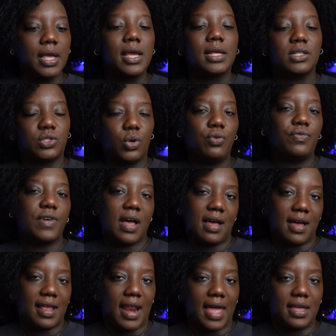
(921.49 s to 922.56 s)
So far
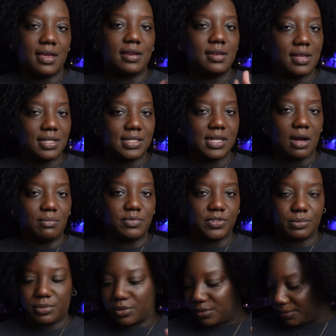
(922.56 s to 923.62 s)
I like it. It's
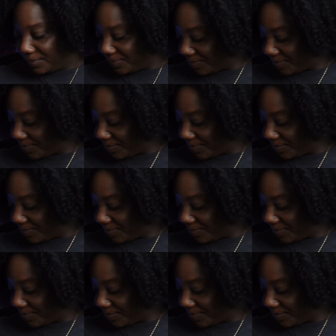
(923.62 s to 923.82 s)
comfortable.